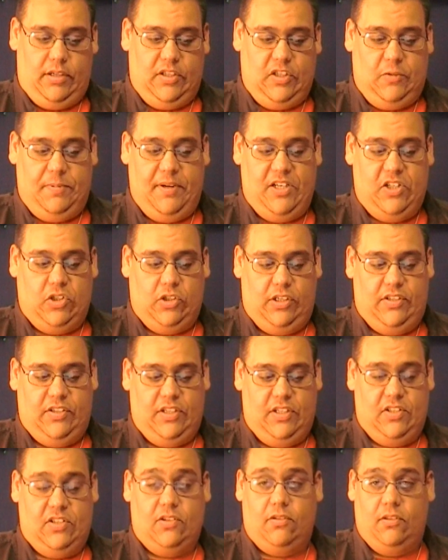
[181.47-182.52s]
Especially
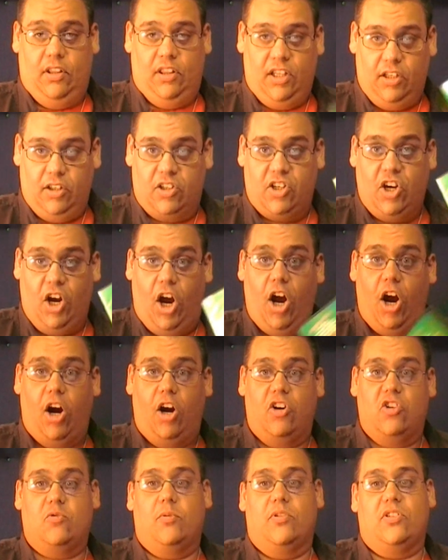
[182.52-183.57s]
since Little
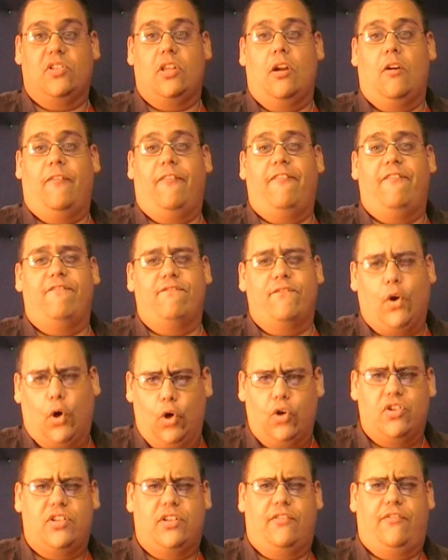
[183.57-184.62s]
Cars was their
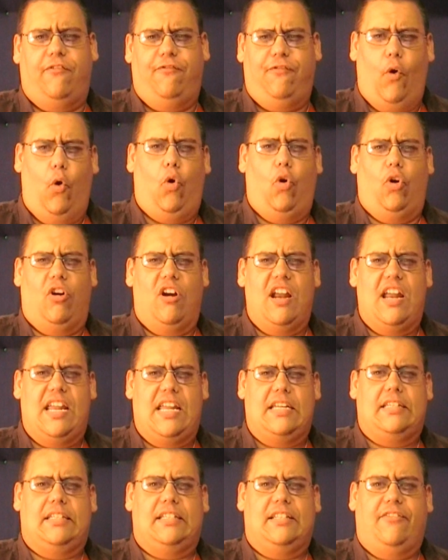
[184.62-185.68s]
first
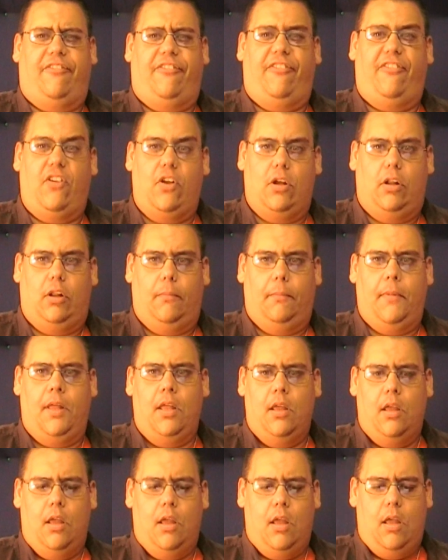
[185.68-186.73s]
foray into film.
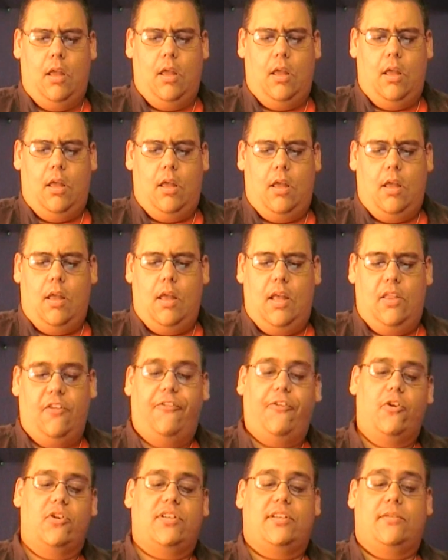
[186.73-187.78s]
And the
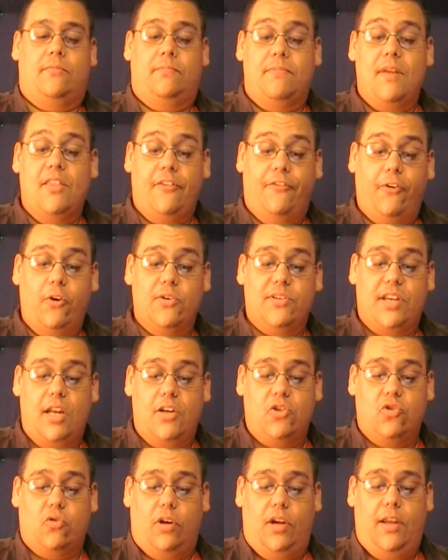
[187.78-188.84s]
first
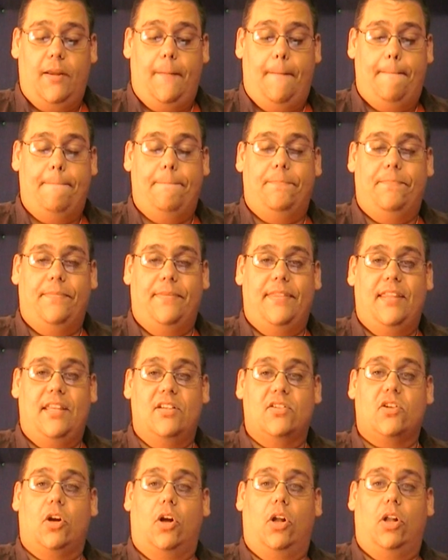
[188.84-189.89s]
entry
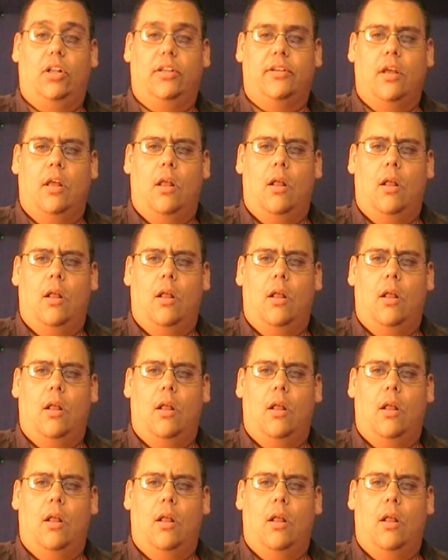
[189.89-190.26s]
is called